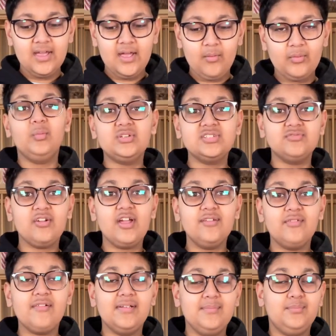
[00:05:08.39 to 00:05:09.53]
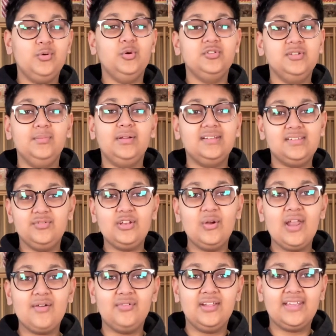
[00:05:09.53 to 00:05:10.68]
which is very, very important, because if you don't
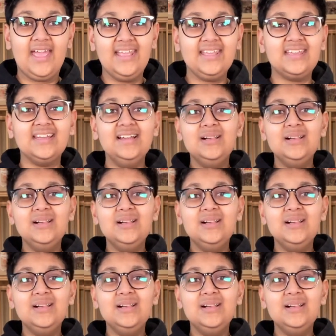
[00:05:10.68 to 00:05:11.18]
level a cake,